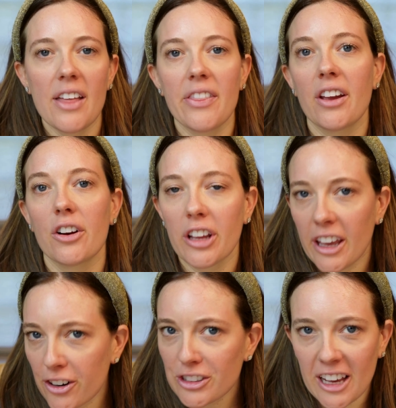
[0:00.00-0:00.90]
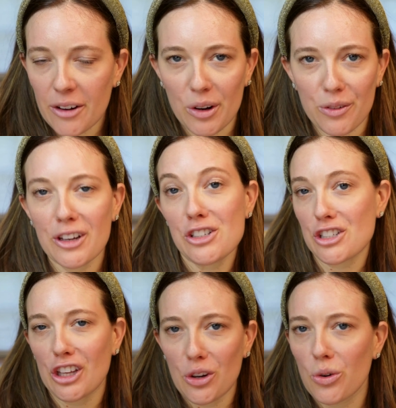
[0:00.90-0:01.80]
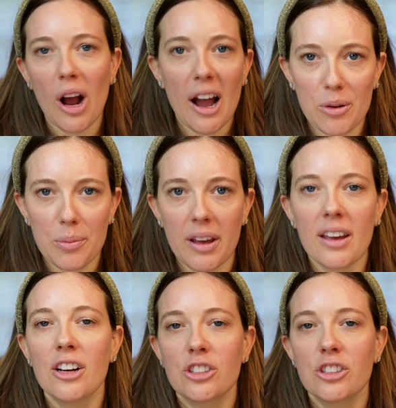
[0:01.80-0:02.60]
and they are eager to get rid of it, just like you or I would be.